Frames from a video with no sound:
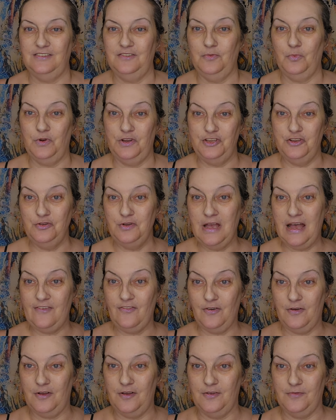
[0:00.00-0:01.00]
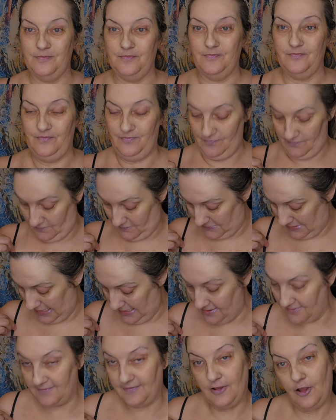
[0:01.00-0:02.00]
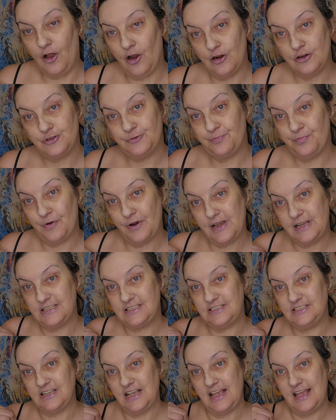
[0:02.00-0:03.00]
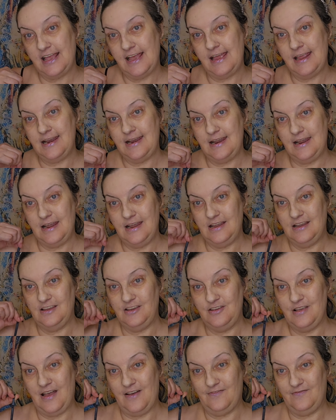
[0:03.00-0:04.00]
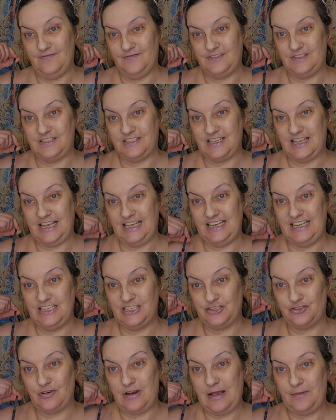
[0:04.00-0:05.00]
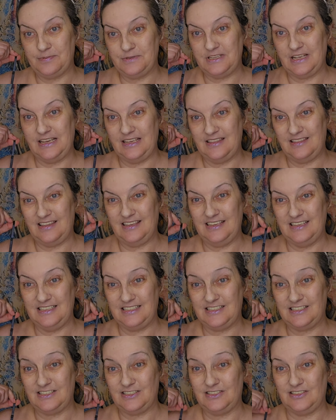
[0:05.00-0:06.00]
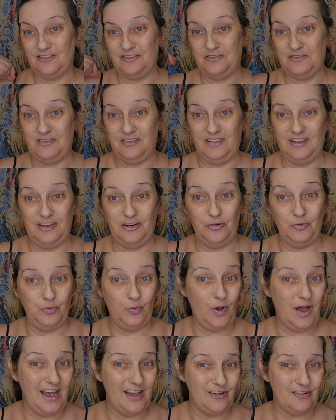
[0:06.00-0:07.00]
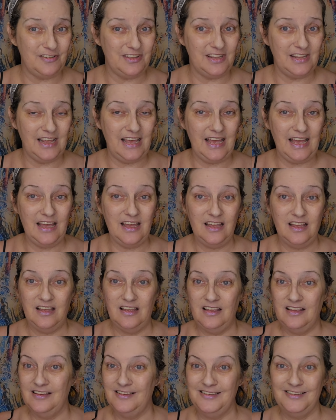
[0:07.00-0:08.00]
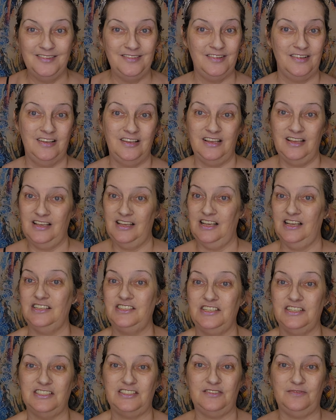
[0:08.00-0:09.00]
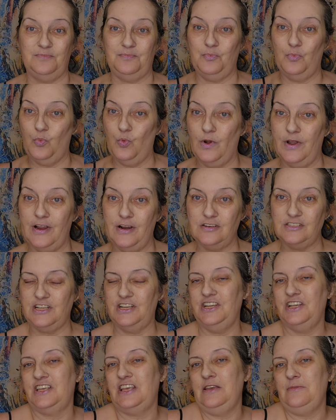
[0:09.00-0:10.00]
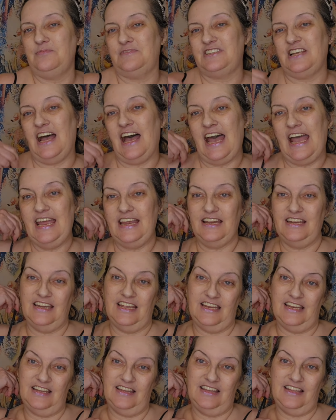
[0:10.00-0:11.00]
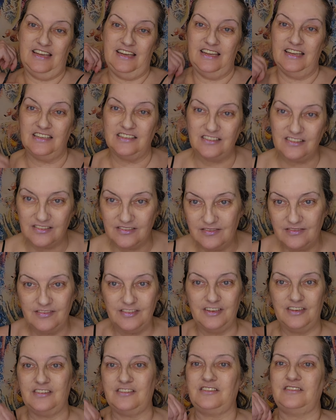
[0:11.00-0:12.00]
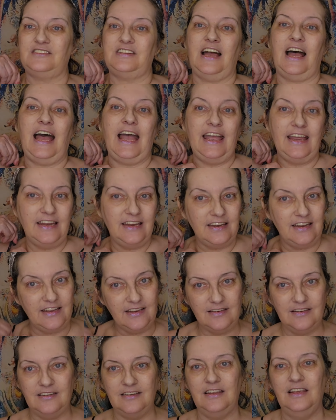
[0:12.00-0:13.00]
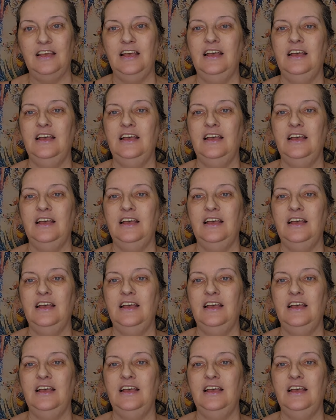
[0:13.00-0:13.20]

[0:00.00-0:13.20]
when you have a kind of large breast and you have skinny straps like this or a little wider than that, it just wears and you keep tightening it and then it tighten it and